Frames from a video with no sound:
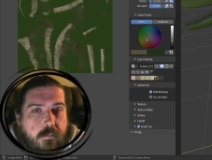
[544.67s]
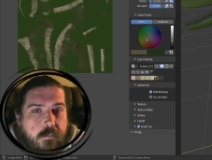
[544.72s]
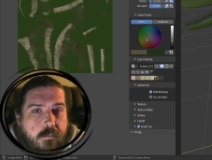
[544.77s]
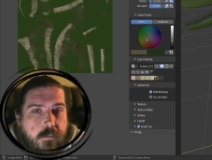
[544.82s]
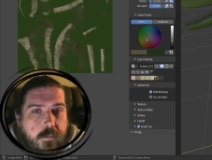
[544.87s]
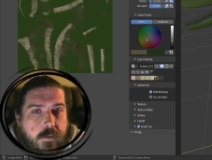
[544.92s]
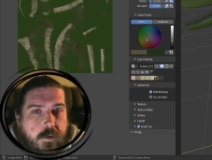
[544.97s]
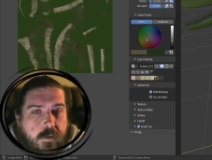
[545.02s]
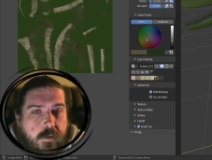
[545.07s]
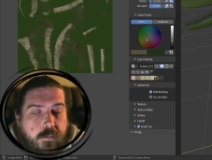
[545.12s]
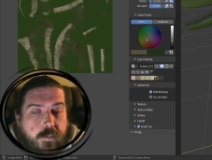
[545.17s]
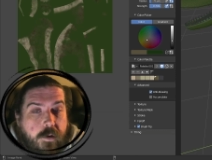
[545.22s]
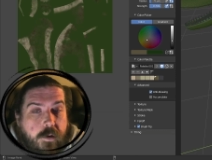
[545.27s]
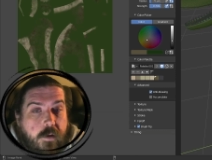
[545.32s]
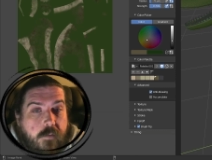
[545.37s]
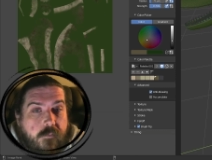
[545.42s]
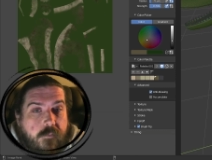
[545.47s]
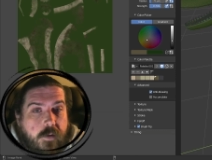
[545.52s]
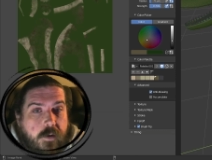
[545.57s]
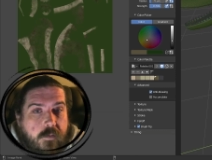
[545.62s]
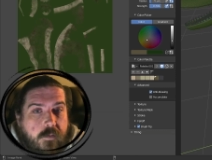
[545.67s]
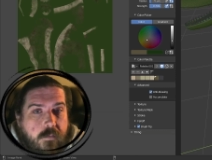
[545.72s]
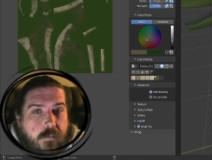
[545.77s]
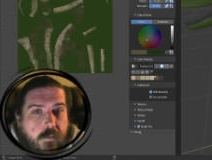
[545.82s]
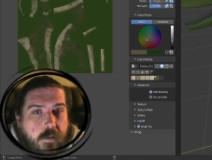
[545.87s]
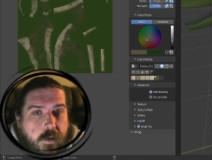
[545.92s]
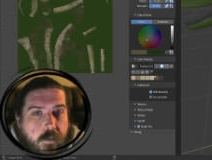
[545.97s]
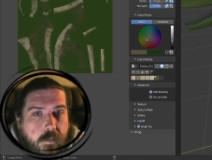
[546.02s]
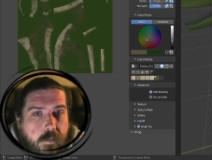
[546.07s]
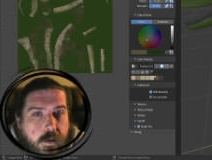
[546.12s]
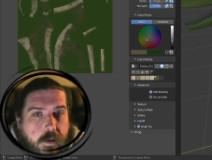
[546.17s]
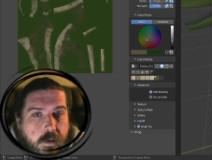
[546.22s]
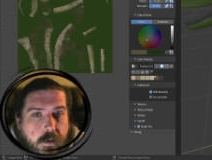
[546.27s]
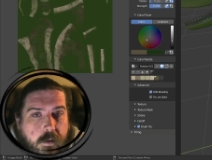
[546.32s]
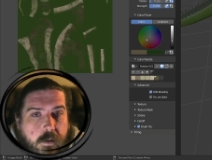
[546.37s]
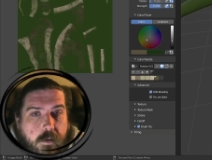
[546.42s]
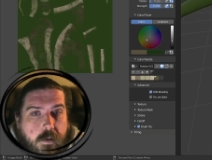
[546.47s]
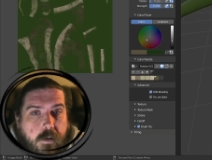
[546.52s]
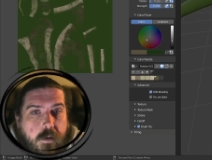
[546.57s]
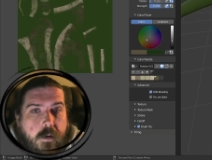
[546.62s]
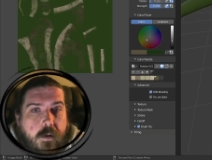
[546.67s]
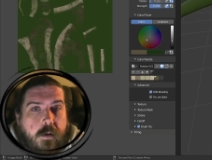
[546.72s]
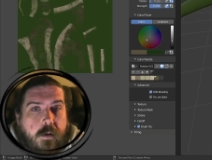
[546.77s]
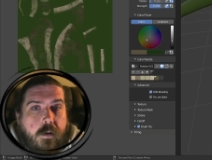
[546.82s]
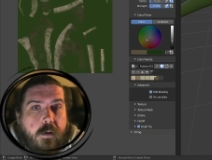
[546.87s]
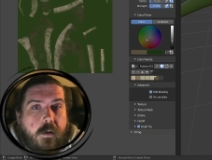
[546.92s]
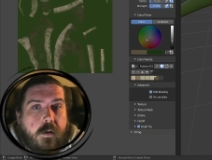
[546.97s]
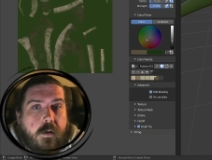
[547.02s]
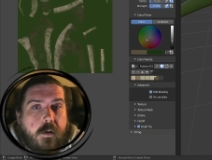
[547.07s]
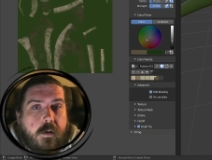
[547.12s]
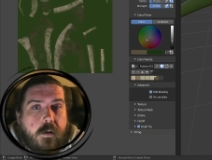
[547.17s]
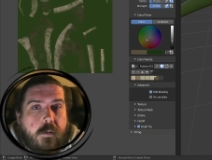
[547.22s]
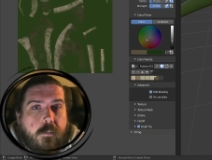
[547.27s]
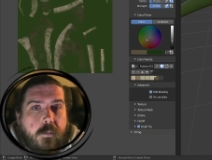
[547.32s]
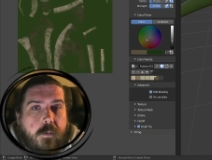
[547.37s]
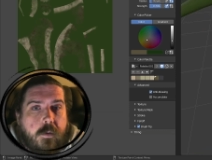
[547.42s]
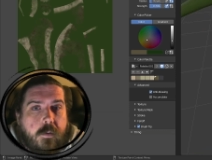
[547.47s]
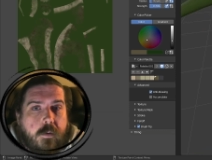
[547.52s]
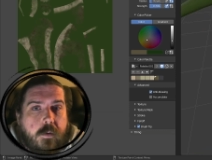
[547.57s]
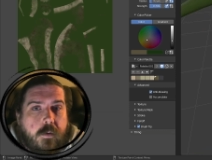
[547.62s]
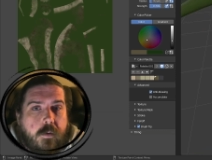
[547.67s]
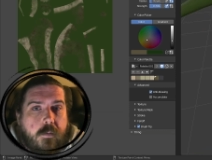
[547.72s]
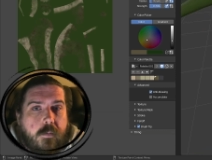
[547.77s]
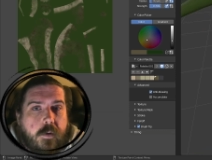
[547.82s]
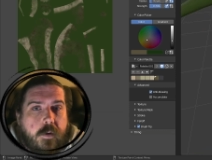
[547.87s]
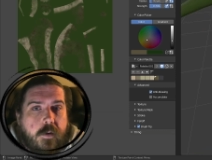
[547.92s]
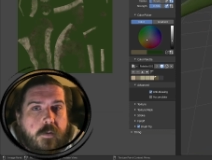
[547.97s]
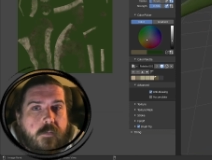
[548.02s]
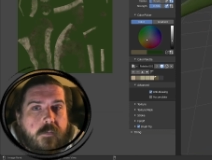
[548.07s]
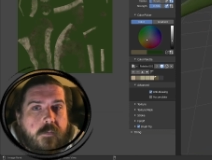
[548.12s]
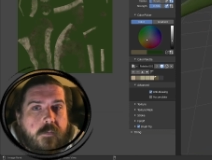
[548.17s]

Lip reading: too perfect or anywhere. We can always